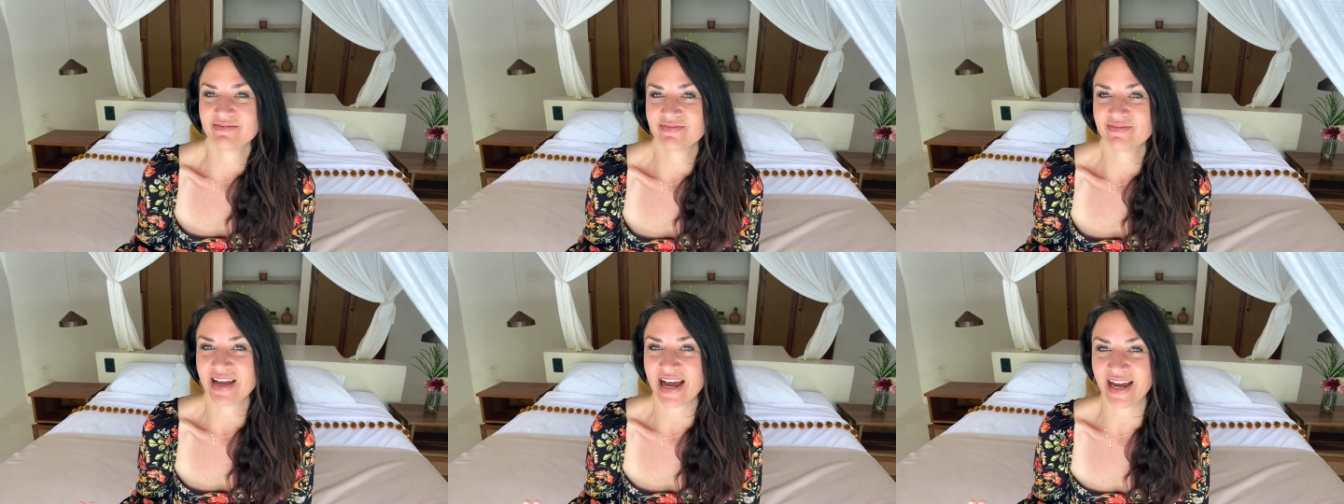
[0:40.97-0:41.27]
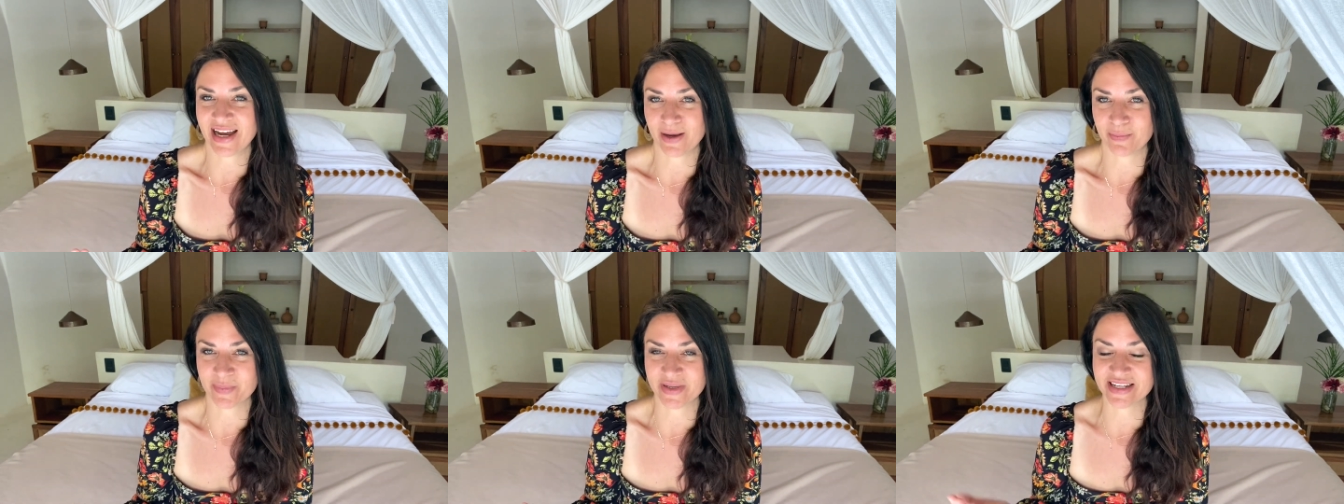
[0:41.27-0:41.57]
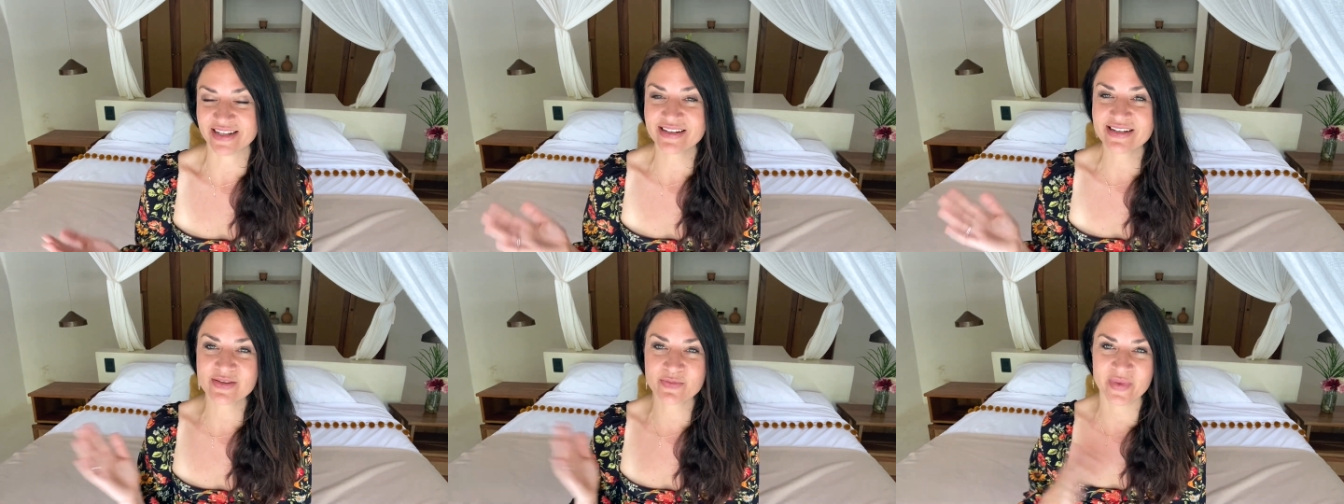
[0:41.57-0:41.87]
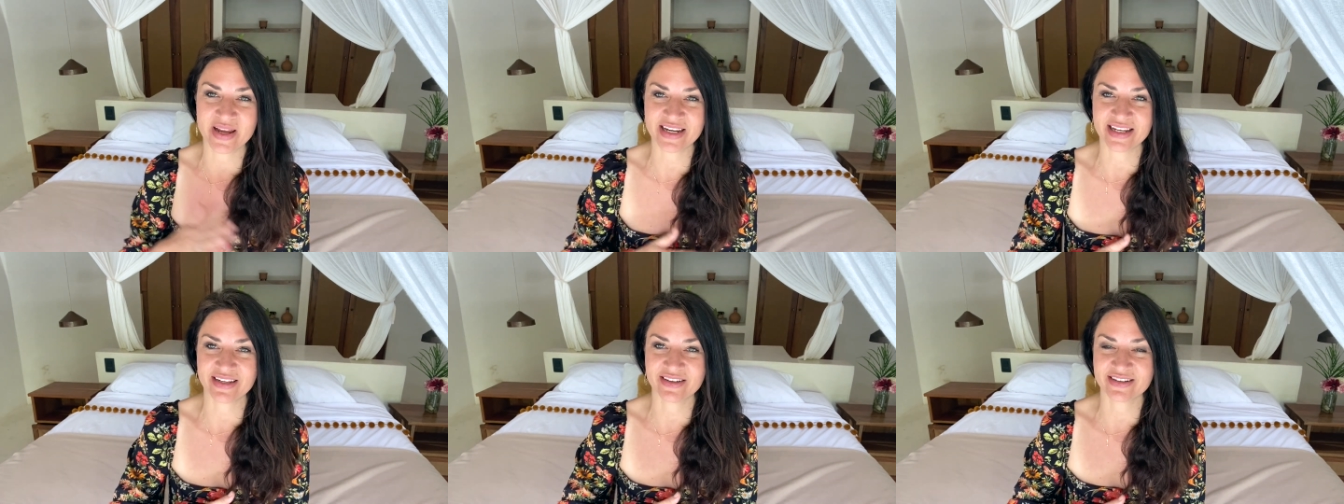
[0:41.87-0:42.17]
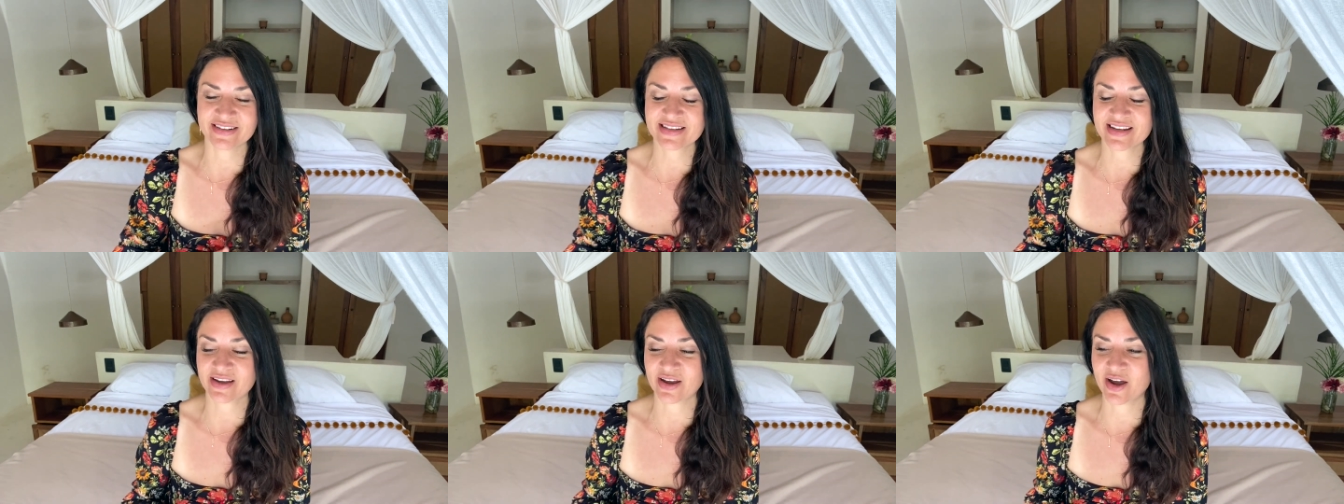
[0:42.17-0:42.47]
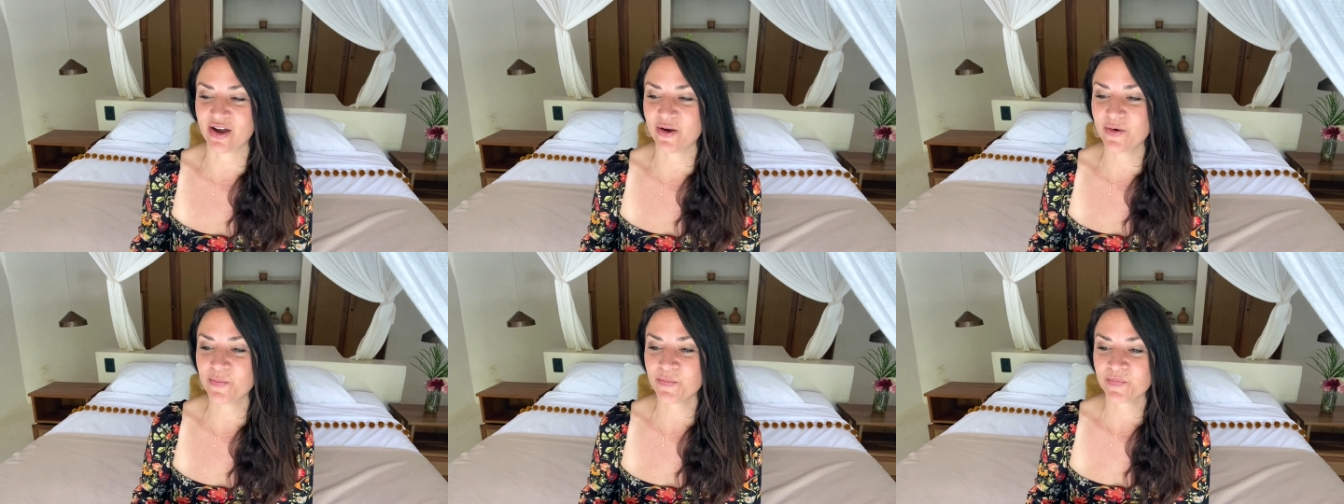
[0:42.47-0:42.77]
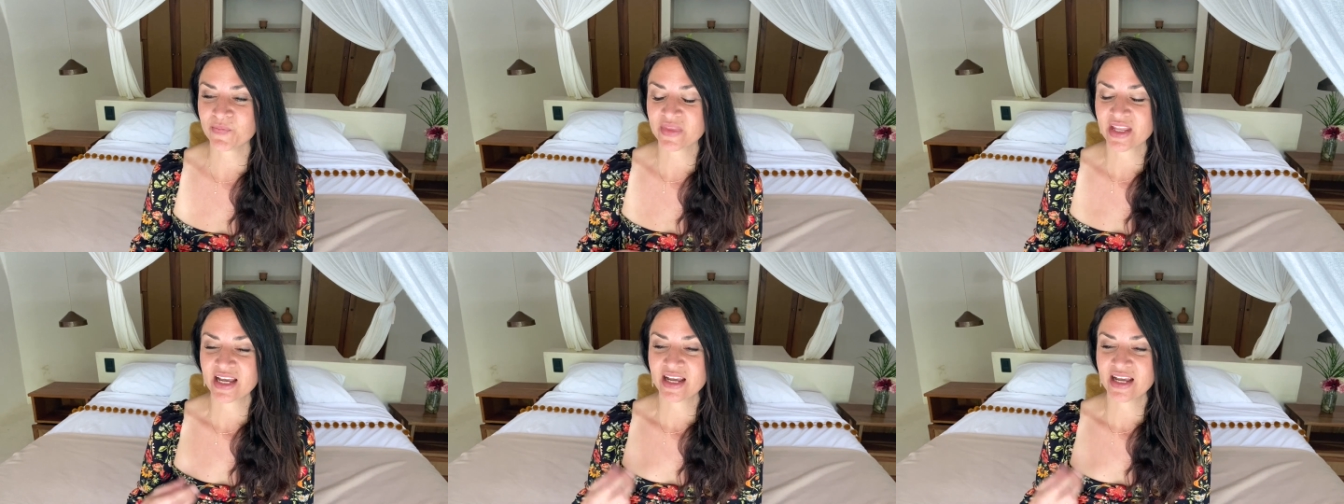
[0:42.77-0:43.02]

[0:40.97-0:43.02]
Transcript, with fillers: happened many years ago,